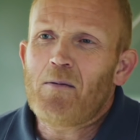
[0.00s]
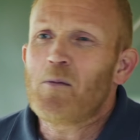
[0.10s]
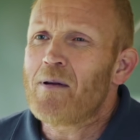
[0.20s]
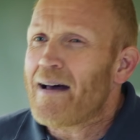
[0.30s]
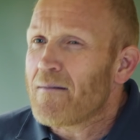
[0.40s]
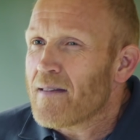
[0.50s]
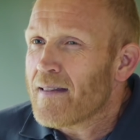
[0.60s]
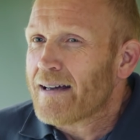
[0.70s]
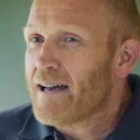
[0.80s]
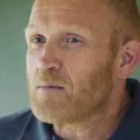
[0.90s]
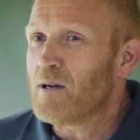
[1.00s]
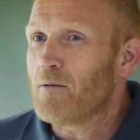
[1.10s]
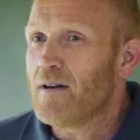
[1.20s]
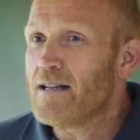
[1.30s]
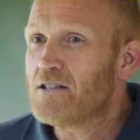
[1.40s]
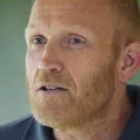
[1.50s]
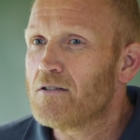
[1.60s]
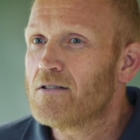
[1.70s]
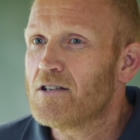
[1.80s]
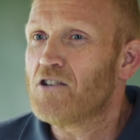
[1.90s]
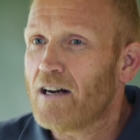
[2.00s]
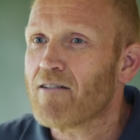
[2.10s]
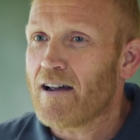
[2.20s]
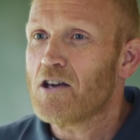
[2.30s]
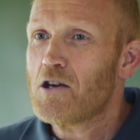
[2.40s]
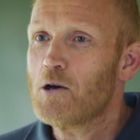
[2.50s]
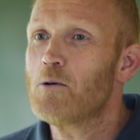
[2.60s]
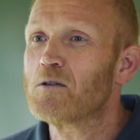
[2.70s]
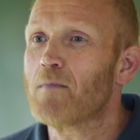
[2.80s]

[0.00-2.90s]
well, in that case, we don't need to generate huge